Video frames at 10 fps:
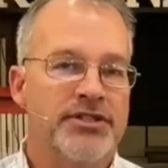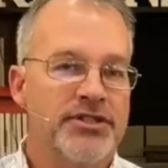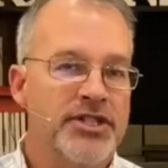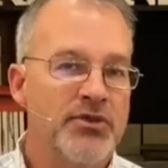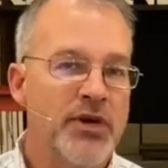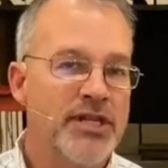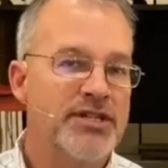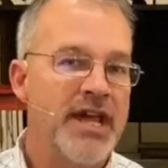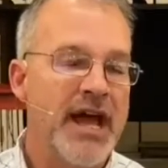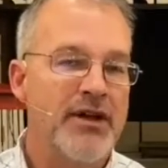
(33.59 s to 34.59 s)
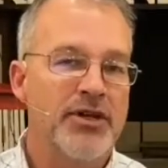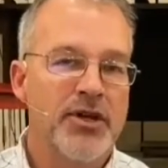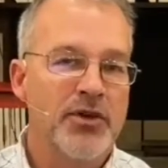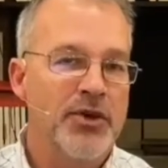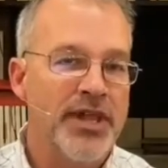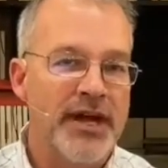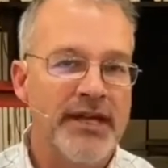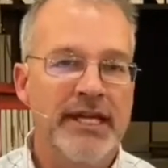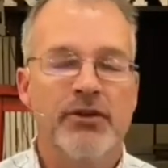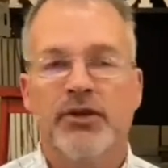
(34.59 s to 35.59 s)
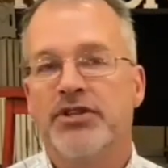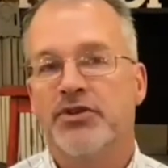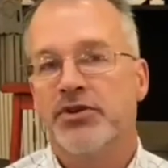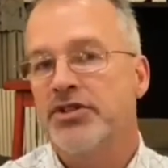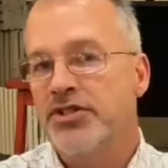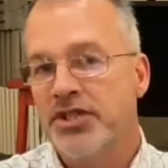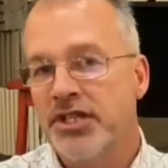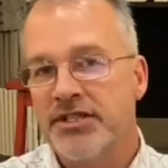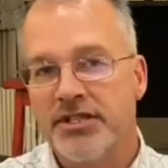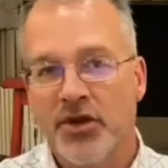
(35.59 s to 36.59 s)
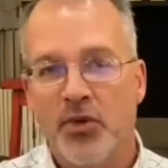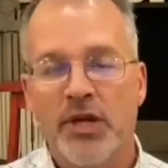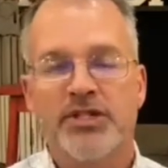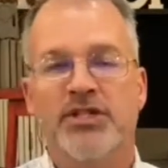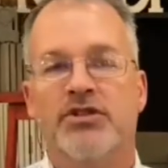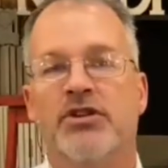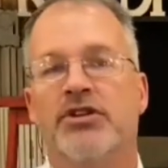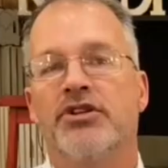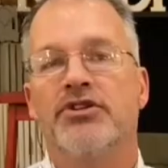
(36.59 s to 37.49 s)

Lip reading: and she runs out without any resources. She doesn't know what she's going to do.